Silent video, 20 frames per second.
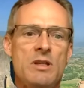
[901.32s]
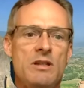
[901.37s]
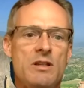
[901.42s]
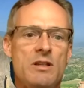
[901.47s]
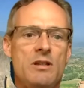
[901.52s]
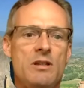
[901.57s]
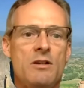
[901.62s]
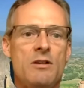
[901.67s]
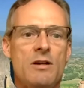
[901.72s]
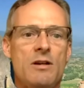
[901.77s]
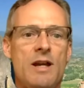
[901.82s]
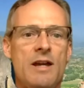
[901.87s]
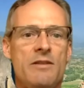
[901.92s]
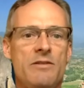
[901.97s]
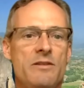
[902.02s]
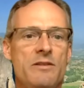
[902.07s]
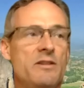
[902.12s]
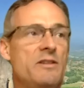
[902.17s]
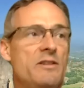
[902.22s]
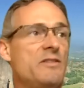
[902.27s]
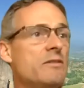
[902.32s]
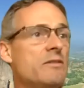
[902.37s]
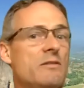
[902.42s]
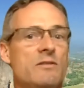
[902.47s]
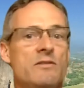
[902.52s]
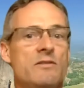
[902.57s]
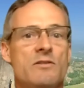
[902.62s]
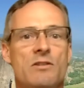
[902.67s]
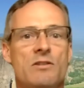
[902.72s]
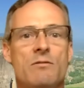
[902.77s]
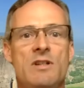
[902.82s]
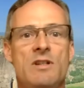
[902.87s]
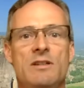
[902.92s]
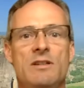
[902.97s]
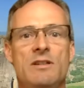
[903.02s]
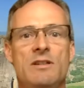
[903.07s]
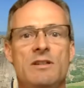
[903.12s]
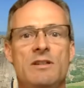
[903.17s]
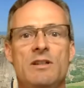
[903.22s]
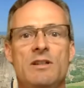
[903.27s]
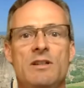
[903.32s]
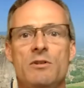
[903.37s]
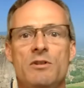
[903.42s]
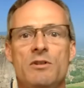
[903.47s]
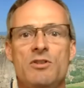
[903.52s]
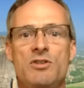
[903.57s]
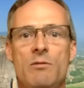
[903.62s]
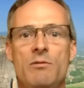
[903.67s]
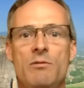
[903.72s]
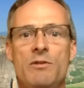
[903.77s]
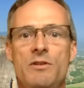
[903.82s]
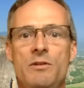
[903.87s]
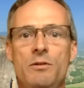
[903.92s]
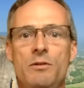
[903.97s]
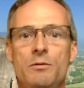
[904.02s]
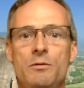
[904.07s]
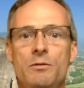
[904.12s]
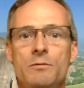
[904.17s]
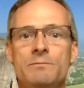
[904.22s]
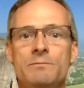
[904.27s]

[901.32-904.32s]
here at this screen that I'm going to share with you.